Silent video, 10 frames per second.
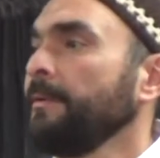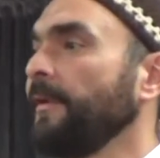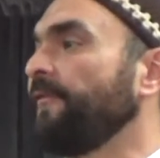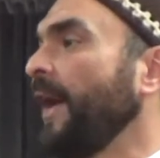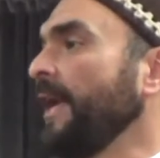
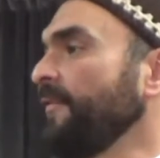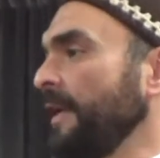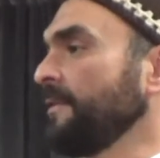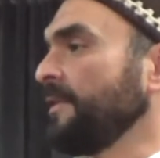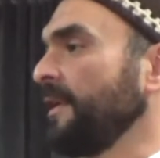the five
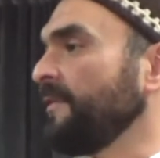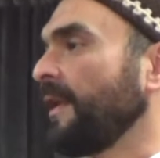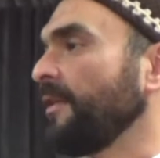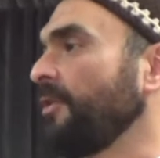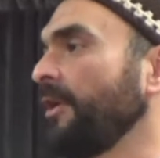entities
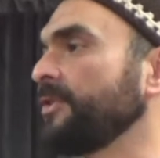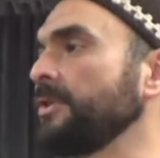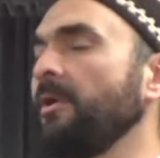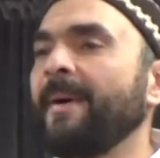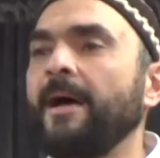that I talked to
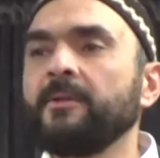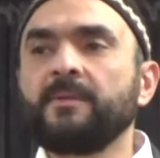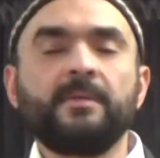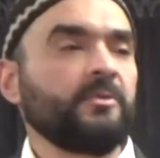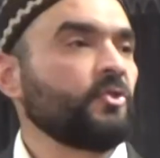you
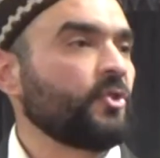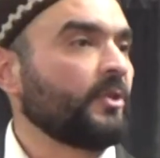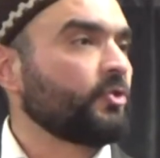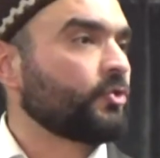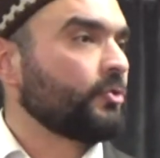about,
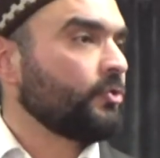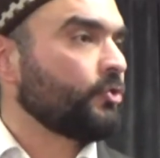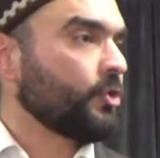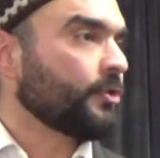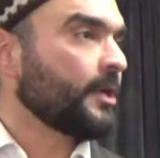judge,
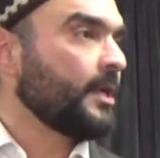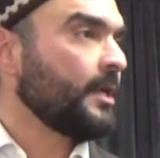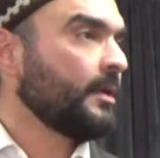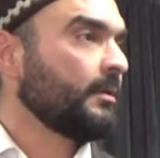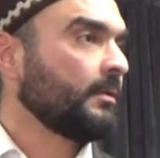
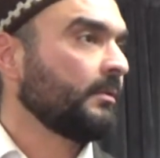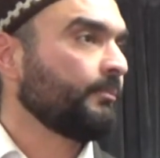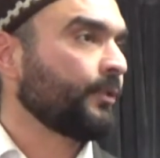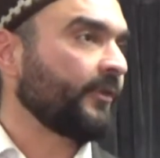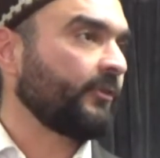jury,
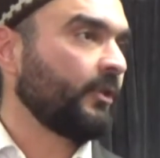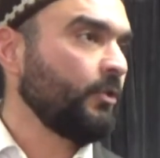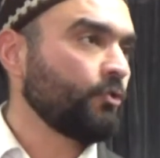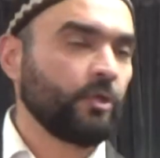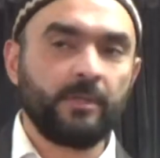
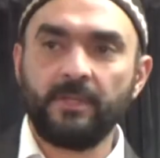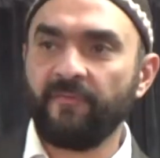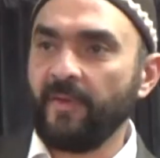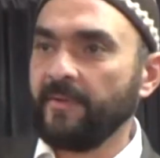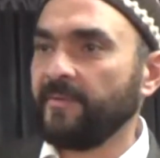prosecution,
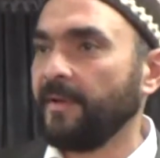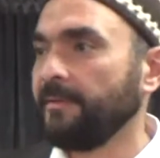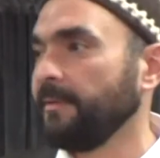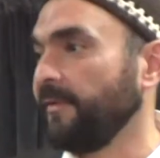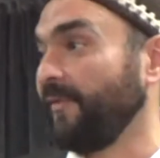defense,
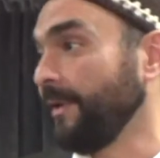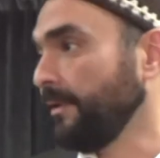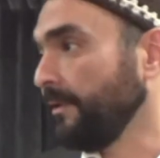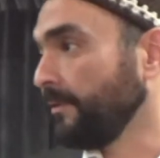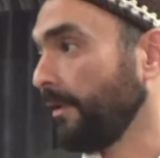and
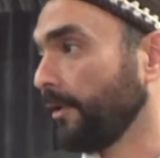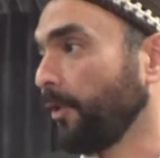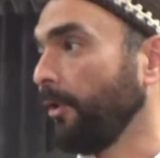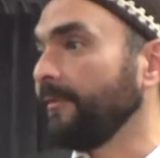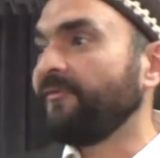defendant, are
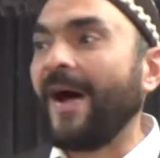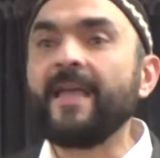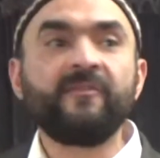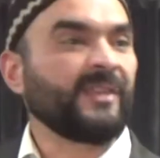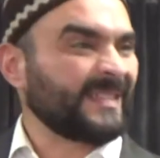all
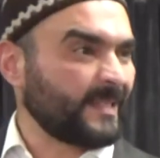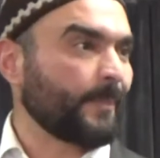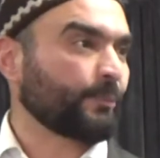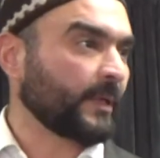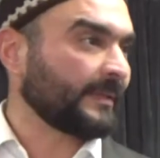five
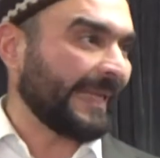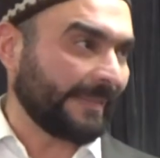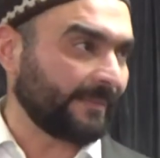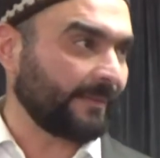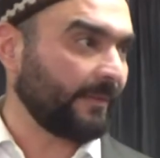separate
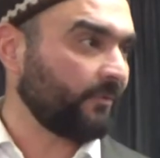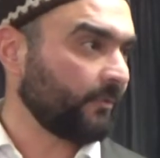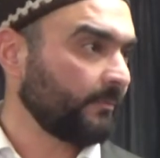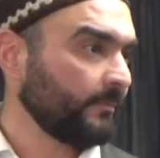entities.